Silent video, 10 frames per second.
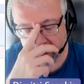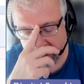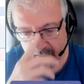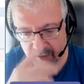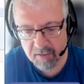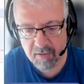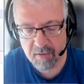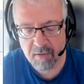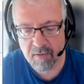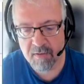the text
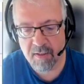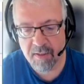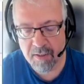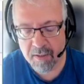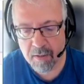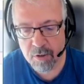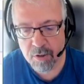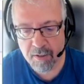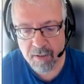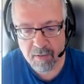in the
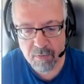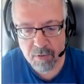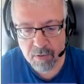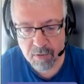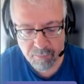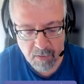English language.